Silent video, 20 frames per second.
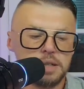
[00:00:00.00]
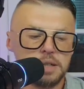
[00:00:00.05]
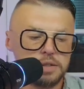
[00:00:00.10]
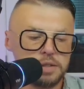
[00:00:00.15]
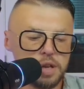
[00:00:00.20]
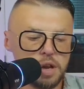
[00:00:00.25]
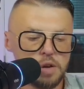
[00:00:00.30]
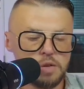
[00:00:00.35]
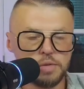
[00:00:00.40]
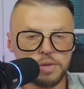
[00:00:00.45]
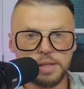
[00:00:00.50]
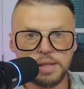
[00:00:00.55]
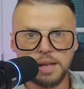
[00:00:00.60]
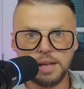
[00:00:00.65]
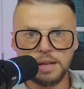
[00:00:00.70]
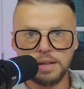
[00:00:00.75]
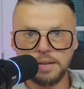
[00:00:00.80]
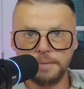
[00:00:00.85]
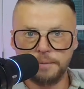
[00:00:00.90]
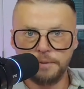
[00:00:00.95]
So
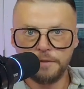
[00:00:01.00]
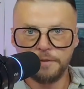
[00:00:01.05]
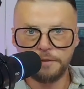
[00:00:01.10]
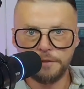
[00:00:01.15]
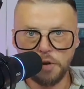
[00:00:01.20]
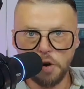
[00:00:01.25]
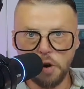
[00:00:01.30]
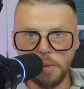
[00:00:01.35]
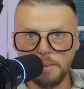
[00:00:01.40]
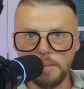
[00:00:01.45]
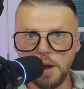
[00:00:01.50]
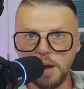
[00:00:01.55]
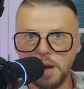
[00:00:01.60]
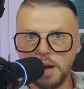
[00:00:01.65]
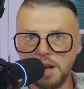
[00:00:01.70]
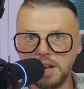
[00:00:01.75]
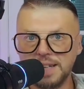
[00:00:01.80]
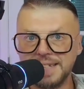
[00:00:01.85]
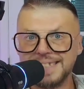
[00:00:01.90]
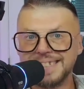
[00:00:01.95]
from
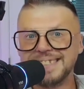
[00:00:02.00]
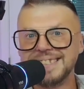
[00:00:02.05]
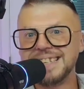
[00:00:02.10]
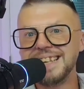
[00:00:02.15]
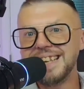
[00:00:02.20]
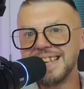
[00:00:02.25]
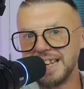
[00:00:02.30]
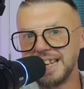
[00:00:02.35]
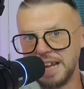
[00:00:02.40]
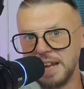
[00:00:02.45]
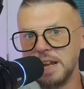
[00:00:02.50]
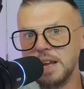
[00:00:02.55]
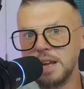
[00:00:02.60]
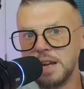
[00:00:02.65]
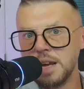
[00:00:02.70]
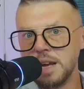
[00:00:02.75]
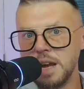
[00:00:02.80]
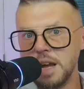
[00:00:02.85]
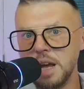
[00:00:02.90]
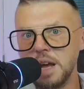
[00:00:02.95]
seeding
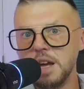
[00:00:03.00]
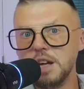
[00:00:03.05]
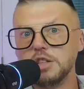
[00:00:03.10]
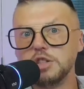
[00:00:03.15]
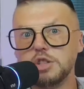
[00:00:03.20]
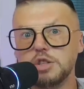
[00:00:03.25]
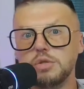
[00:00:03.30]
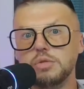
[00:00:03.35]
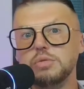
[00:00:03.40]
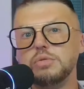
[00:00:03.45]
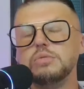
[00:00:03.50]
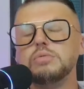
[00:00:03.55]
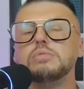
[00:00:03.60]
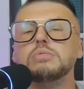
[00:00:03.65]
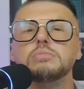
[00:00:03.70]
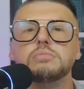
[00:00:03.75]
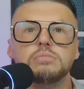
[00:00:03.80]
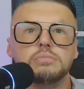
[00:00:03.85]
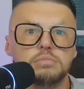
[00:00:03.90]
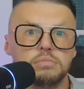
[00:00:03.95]
to
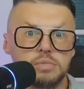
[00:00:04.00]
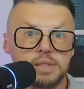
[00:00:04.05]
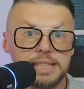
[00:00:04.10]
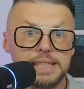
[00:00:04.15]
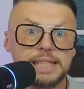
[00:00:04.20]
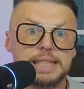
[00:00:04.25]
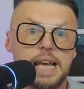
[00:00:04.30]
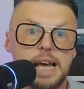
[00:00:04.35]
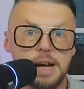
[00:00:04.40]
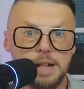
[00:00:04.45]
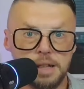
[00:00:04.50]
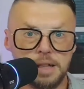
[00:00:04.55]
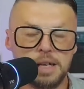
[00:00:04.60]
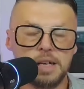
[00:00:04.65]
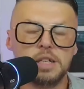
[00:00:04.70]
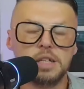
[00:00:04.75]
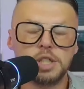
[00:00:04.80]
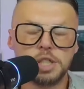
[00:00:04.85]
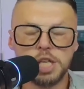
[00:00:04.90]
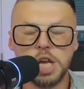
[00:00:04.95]

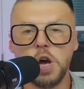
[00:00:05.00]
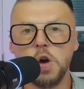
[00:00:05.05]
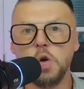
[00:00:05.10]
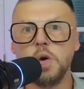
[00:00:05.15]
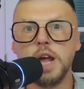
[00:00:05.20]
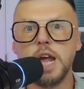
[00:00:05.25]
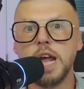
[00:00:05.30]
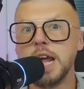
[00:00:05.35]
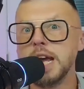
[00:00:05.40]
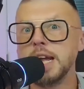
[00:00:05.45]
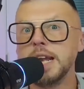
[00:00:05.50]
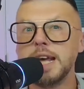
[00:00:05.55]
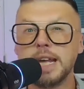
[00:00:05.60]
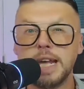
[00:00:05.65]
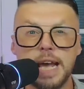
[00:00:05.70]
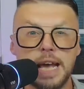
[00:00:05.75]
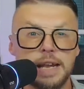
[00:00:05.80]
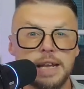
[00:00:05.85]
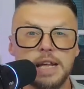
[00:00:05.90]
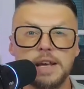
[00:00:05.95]
selling. So, and
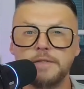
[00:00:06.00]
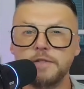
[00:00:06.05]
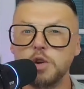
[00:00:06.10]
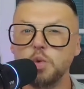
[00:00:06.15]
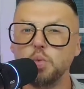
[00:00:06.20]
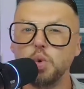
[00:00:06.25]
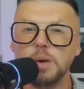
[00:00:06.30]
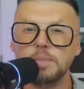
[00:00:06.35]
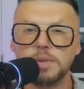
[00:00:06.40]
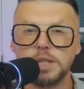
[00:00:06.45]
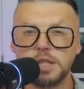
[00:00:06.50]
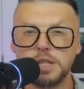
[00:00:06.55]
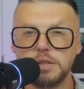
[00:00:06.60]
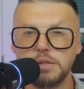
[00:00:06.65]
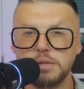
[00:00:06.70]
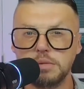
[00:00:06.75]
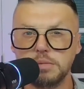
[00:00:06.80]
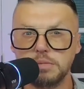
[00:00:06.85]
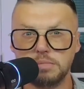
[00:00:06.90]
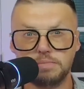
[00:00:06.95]
again, if you want me
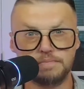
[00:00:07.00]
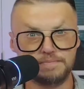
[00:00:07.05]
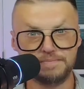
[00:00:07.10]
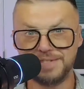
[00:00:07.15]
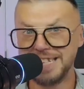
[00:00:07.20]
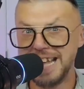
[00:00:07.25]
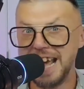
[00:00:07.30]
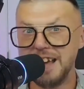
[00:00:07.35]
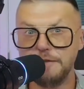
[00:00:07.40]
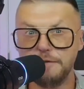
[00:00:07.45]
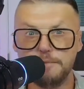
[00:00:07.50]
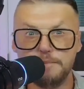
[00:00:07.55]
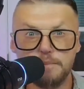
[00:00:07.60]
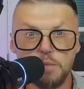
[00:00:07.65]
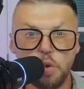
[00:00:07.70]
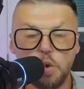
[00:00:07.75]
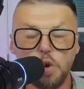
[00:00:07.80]
to dive more